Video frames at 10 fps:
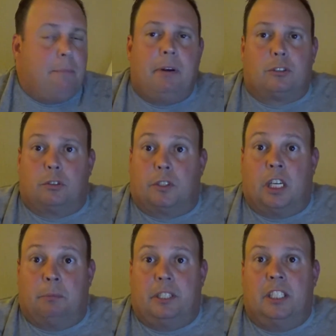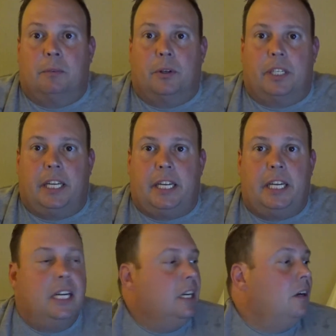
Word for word: Appomattox River Company demo day.